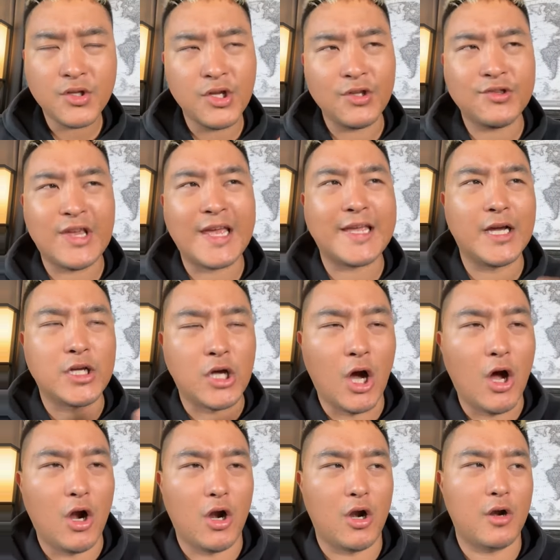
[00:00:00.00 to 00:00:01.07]
Just like a
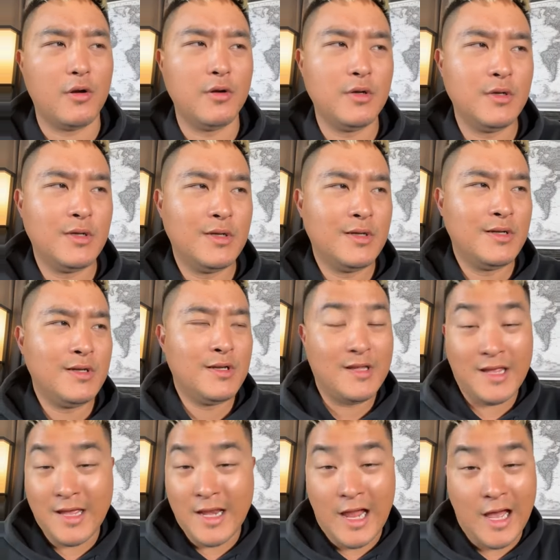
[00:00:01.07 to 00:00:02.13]
car.
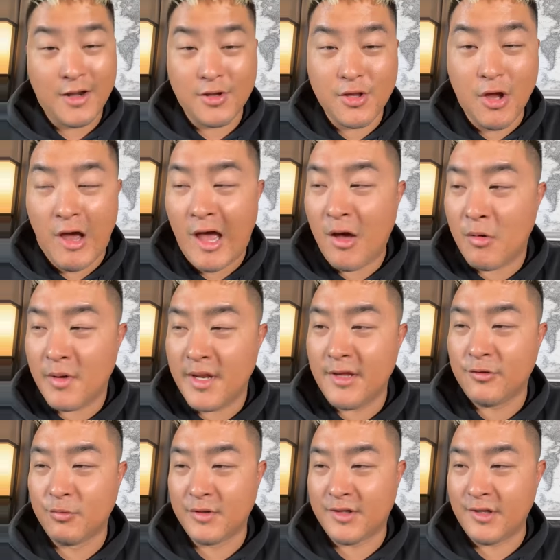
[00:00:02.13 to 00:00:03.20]
And I don't know how it
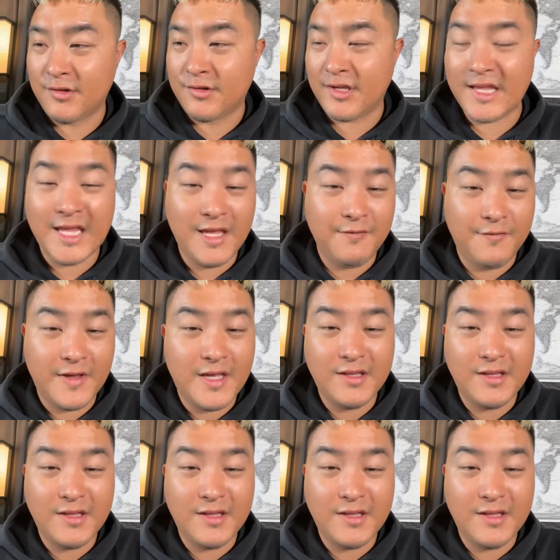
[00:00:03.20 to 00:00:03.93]
is with these EV,